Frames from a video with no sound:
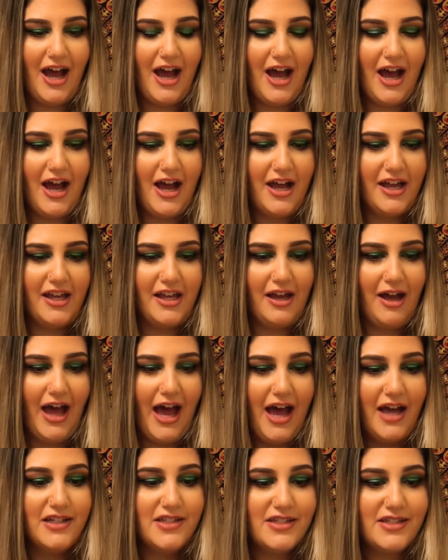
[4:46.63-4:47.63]
I
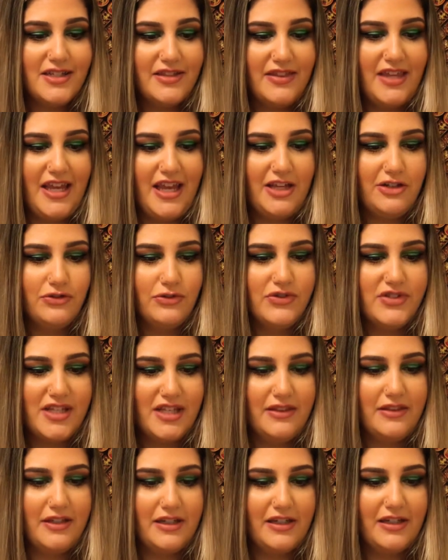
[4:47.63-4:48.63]
asked the angels
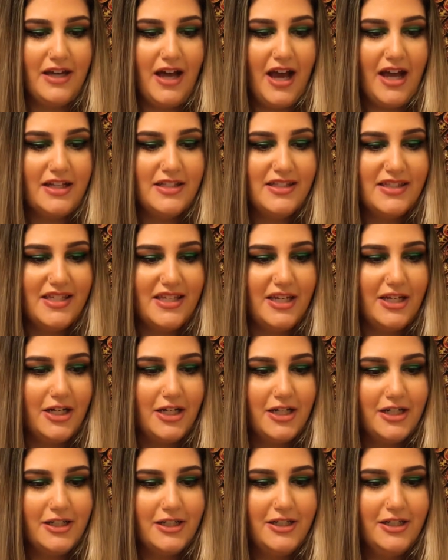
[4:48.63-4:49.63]
and the guides
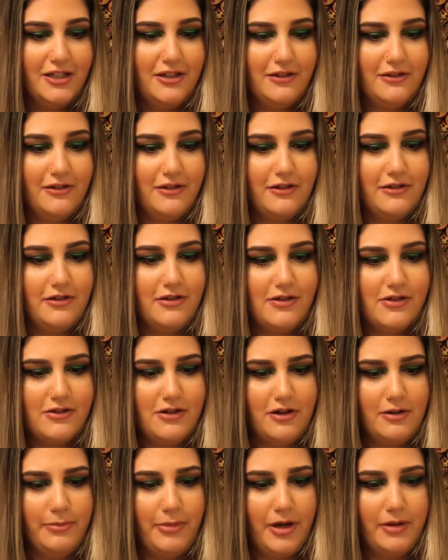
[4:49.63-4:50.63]
here, look, this
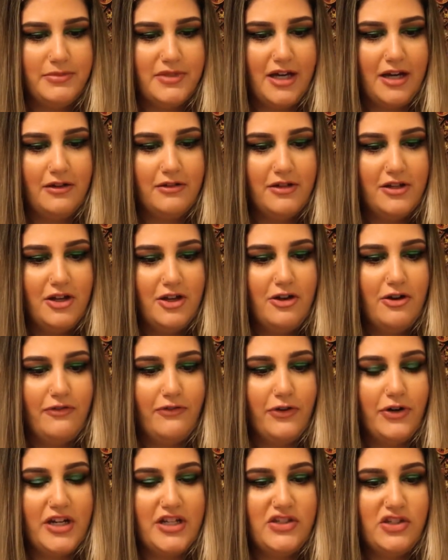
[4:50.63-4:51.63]
card popped out,
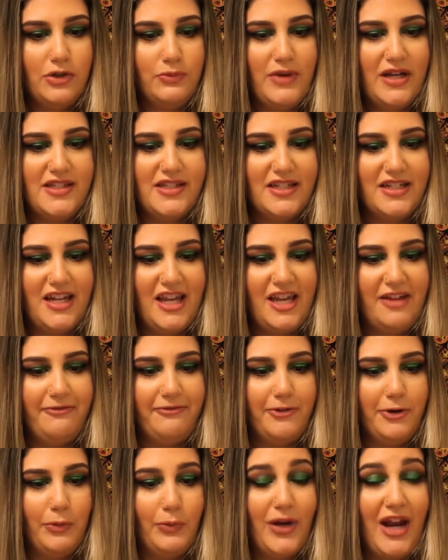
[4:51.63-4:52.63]
for it to resonate
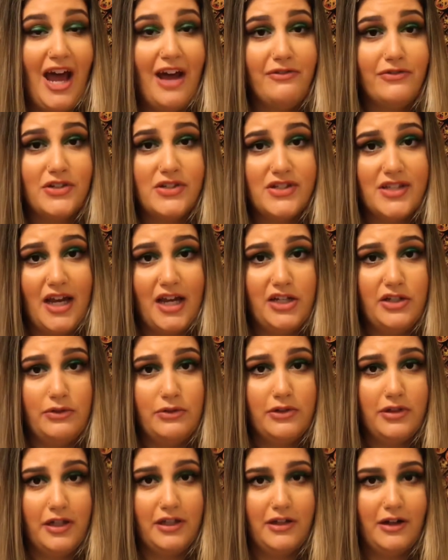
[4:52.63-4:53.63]
for whatever sign you
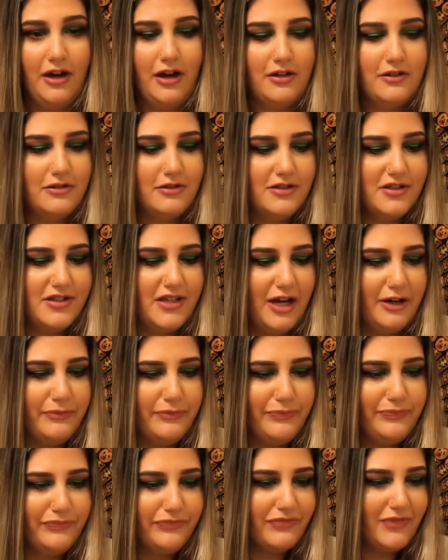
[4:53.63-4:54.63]
click on. So
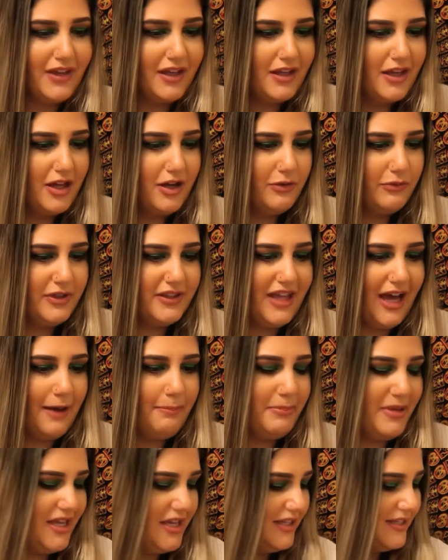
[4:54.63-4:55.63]
With
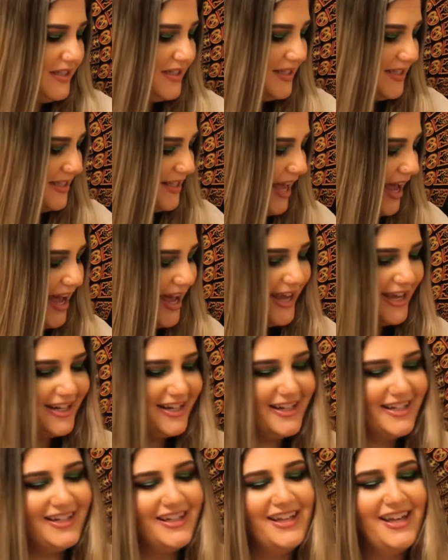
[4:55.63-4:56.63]
that being
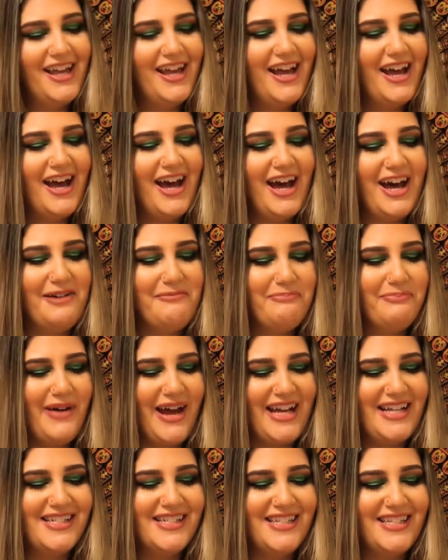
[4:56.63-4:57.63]
said,
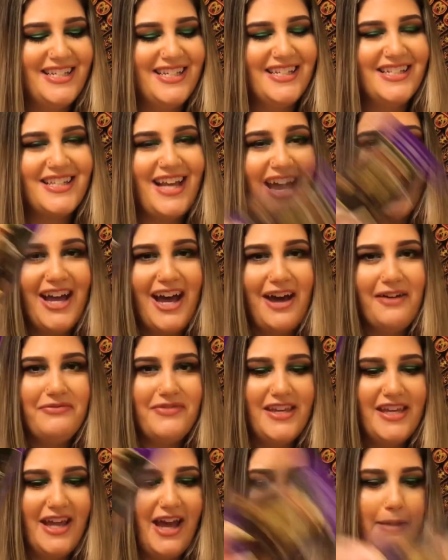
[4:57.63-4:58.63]
Pisces, I have
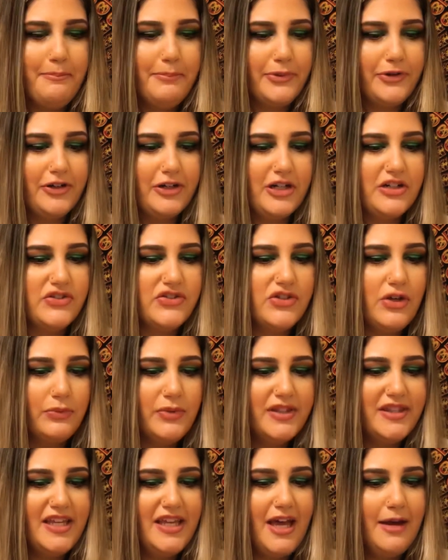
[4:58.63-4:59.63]
the Emperor. So
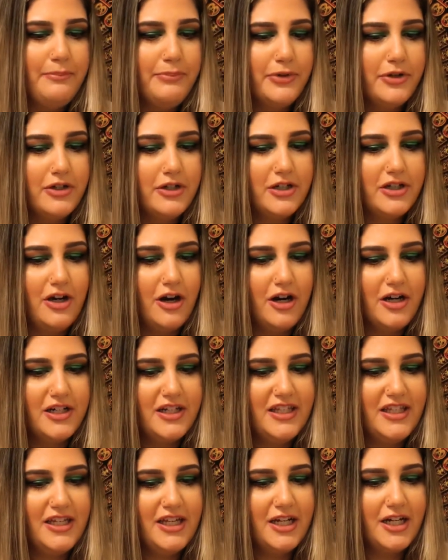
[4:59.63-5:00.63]
with the Emperor card
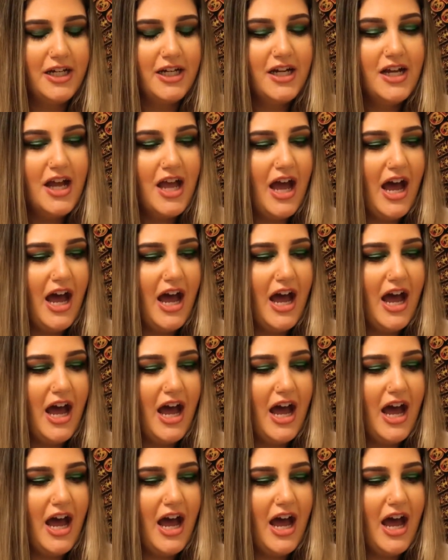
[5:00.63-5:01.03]
here,